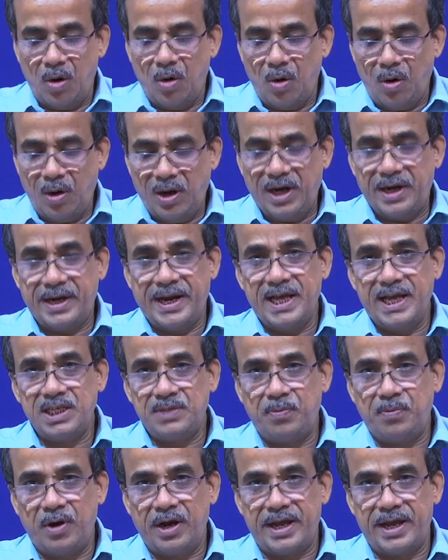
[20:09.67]
whole
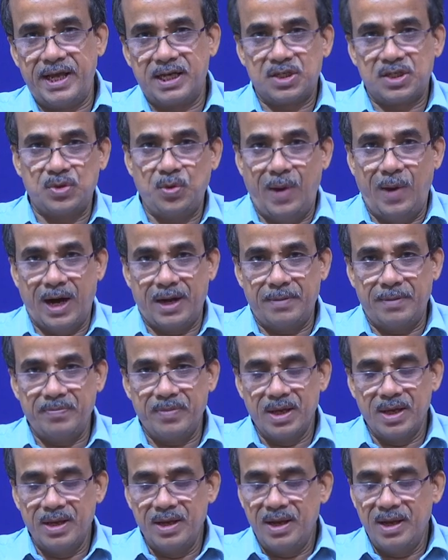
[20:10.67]
range for x 1
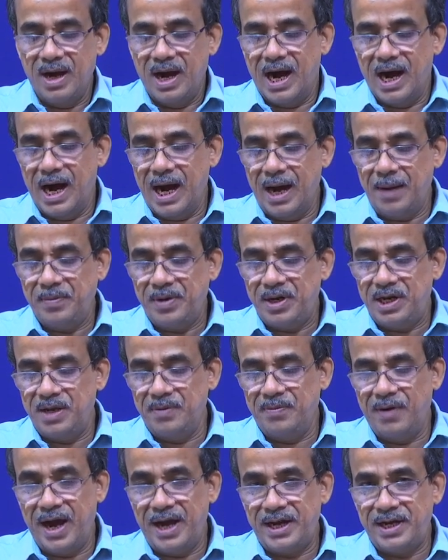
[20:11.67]
I am
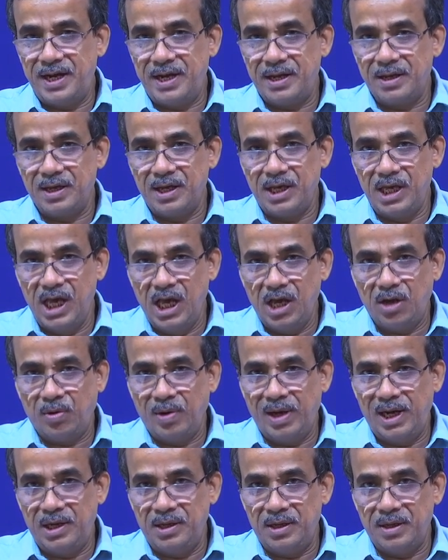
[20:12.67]
dividing
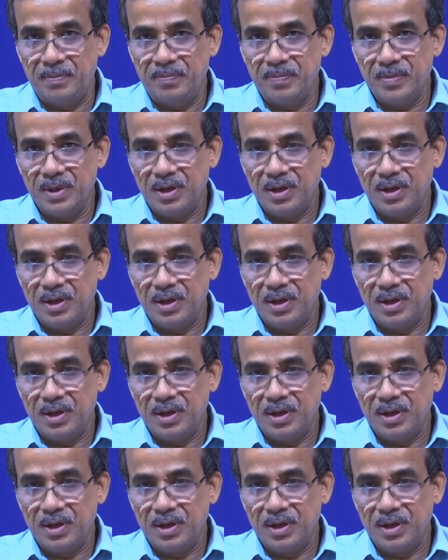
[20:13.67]
equally